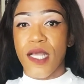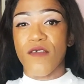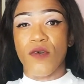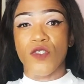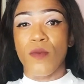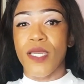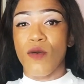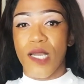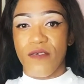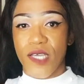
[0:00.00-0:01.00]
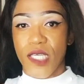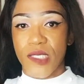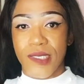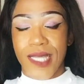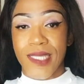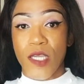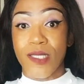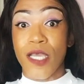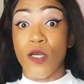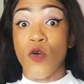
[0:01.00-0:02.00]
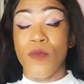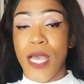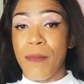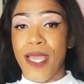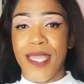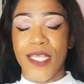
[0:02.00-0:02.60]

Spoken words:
they've got so many qualifications that they could be applying.